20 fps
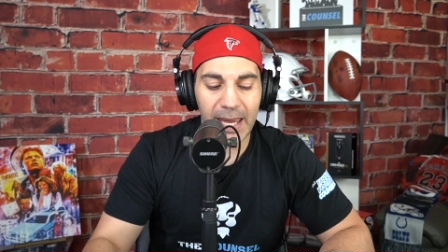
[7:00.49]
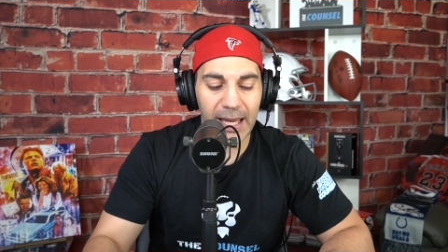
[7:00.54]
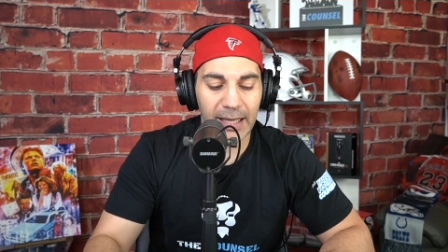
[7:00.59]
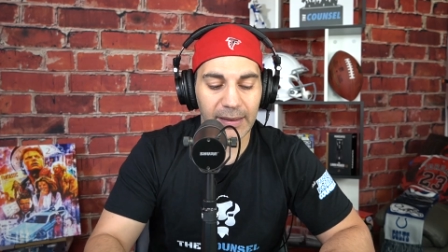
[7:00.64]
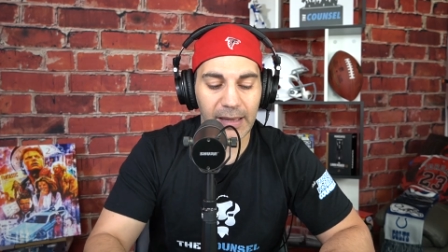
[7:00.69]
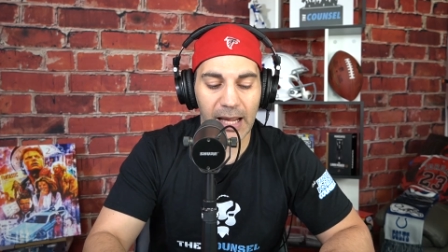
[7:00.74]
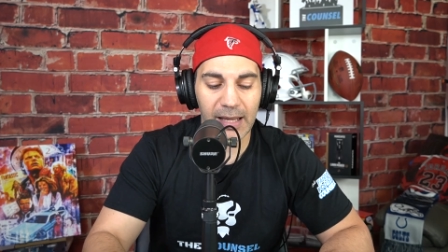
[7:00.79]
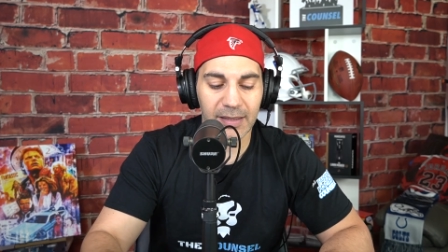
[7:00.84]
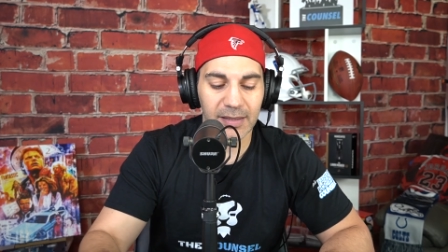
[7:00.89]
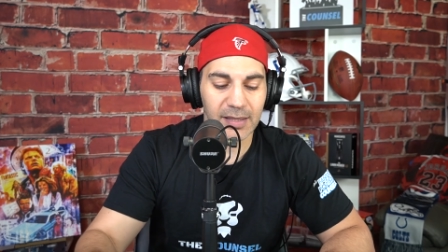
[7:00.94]

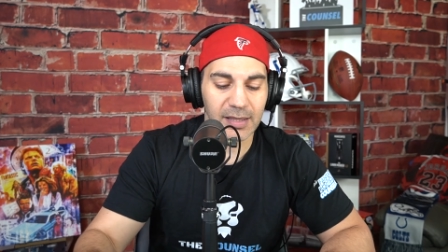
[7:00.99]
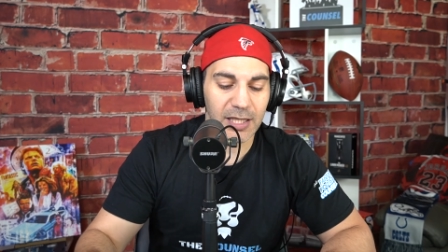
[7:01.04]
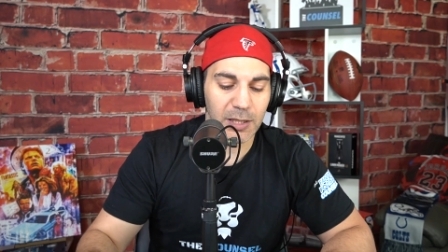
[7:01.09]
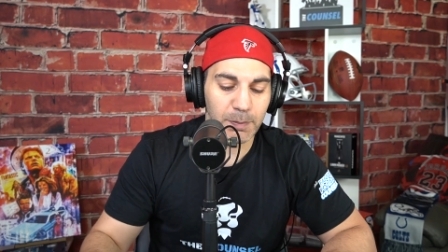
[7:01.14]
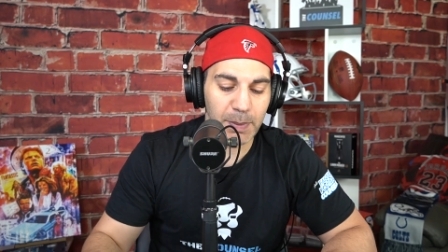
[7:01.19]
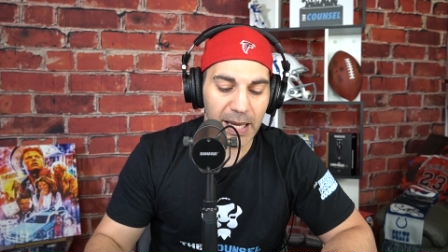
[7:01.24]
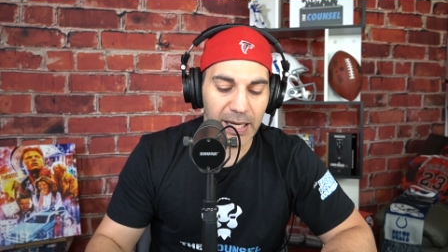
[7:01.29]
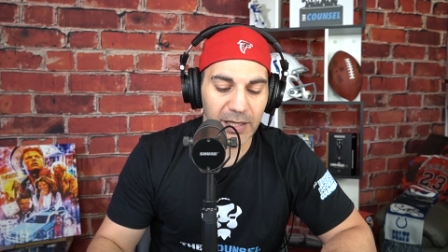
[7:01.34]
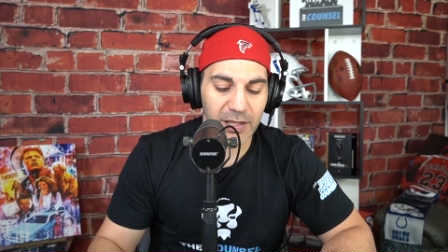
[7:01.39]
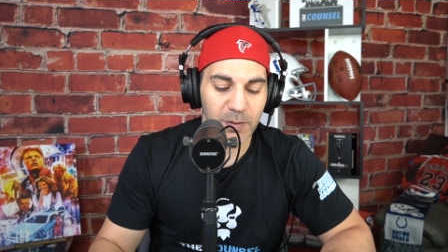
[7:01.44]
pick. That's the
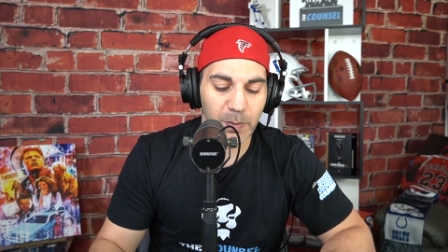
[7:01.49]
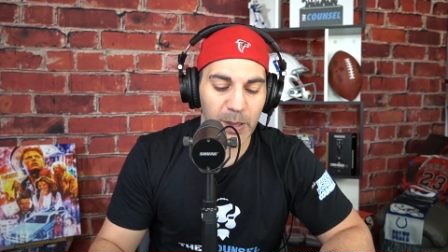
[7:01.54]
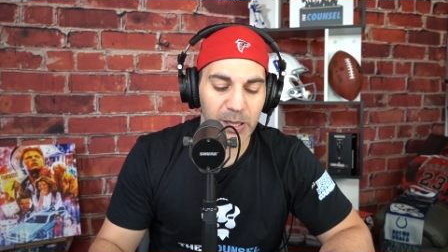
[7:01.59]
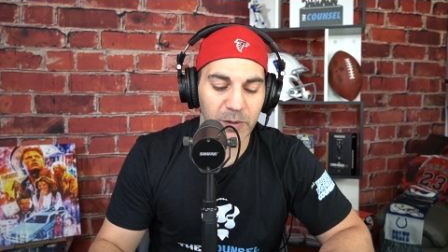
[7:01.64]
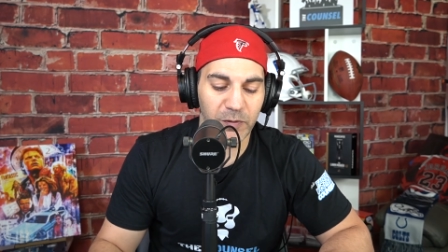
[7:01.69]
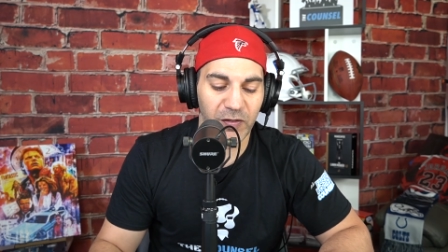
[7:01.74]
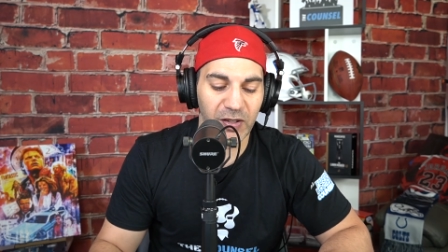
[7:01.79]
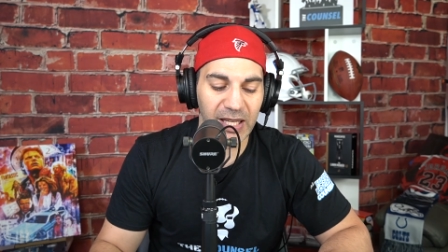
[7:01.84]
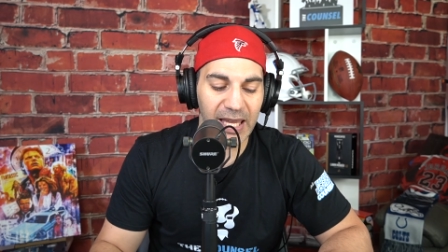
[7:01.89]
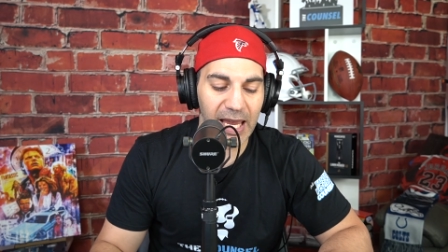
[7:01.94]
spec
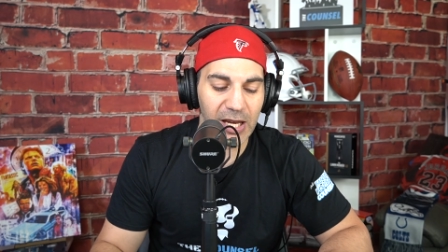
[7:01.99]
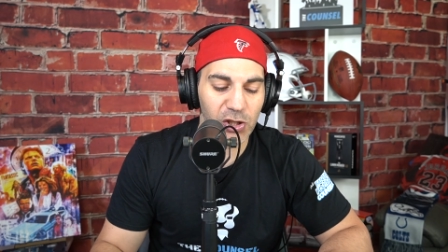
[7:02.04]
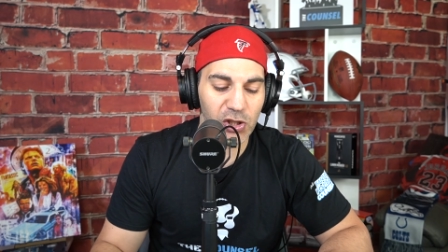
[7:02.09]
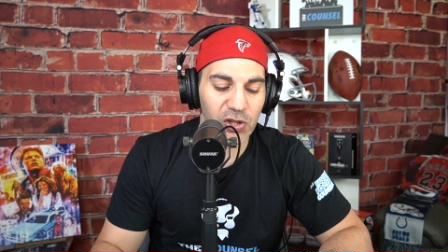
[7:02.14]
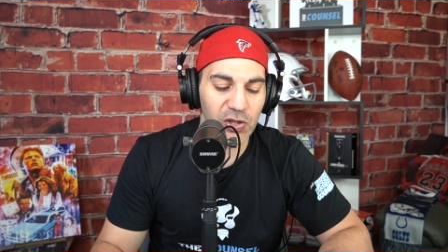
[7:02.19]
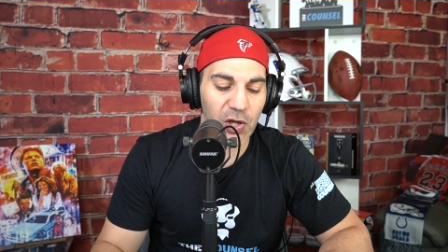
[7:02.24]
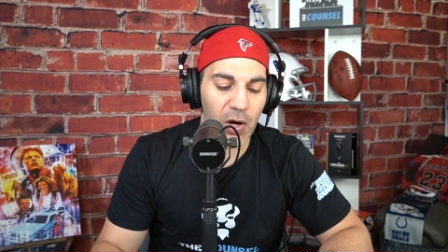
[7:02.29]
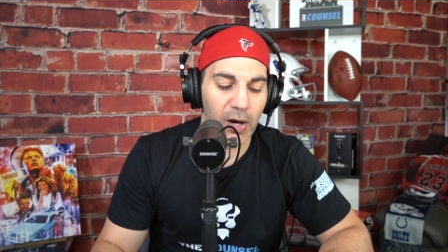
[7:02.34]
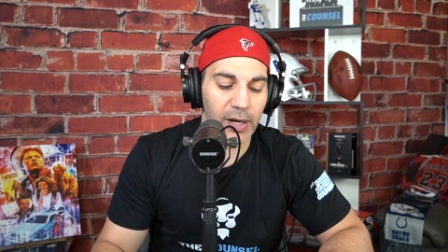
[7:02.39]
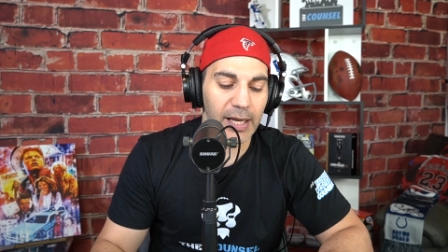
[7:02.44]

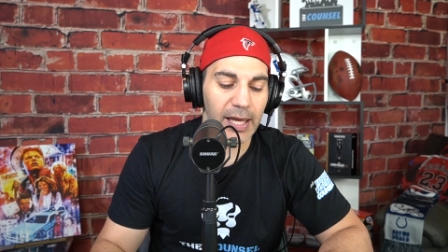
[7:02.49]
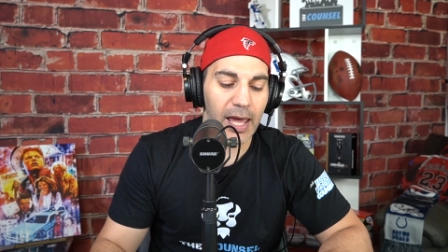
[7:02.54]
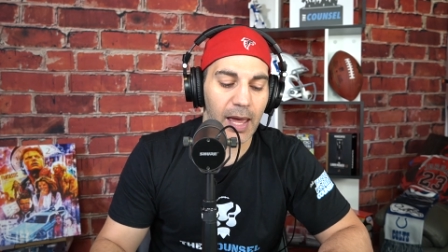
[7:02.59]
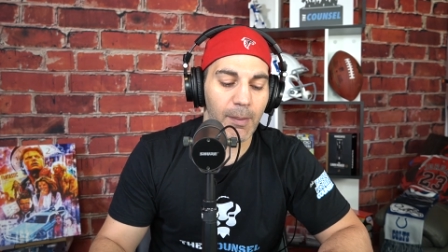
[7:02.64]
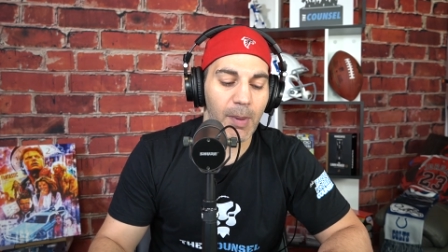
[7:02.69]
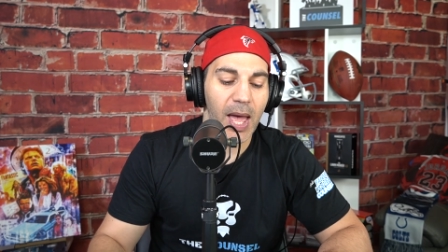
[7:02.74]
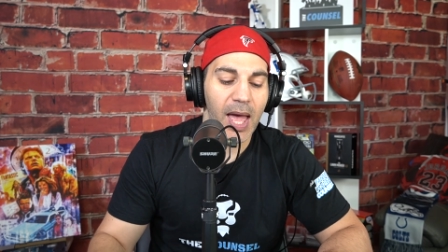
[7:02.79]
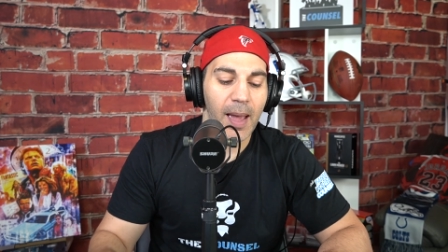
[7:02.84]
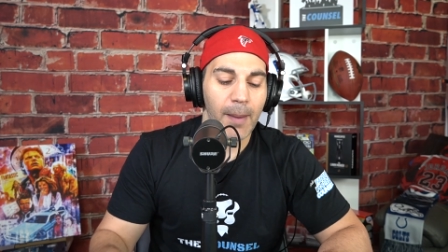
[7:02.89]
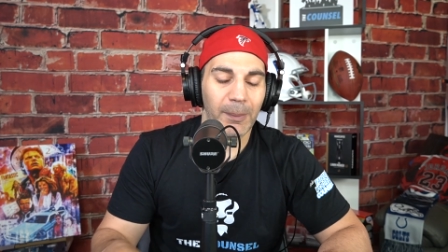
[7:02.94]
specifications on
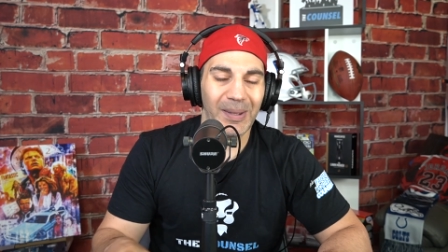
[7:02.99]
him.